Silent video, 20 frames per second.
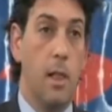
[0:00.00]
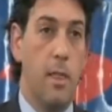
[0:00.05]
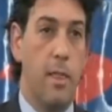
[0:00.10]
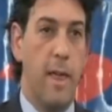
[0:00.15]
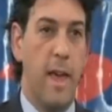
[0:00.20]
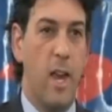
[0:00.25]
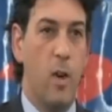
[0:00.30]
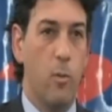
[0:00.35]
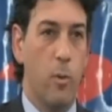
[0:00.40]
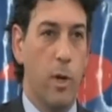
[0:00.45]

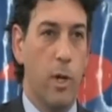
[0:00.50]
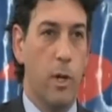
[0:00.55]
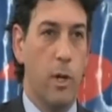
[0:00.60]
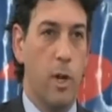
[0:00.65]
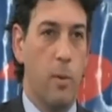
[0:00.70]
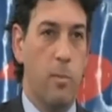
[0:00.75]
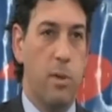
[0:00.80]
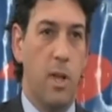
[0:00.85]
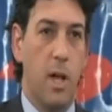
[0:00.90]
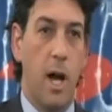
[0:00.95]
then we're going
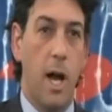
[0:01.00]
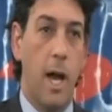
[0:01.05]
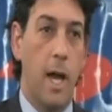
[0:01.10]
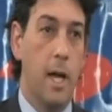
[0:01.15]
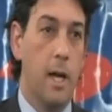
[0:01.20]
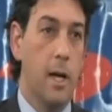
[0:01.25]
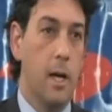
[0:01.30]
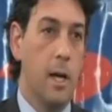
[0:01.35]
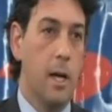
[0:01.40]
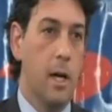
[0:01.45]
to
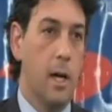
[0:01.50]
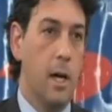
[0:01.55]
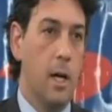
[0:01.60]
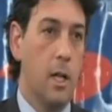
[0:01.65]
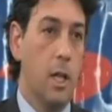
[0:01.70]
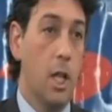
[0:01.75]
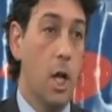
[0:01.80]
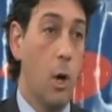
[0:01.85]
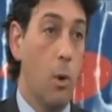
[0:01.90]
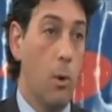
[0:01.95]
apply a
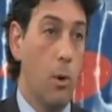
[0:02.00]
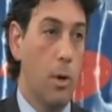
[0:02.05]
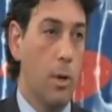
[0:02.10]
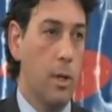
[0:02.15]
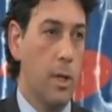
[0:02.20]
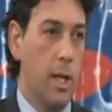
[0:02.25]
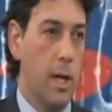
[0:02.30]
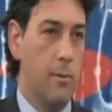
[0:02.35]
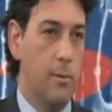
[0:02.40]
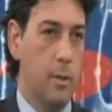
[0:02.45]
lower
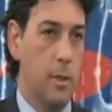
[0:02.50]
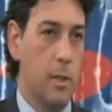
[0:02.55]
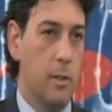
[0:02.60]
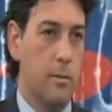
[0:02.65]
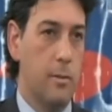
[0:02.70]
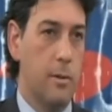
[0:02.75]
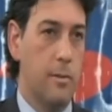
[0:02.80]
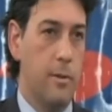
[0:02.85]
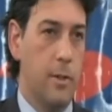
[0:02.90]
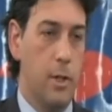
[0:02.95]
level
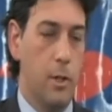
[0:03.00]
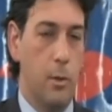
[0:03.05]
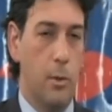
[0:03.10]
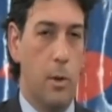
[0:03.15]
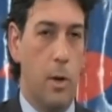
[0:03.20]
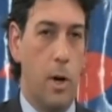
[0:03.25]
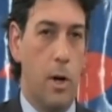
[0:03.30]
of review.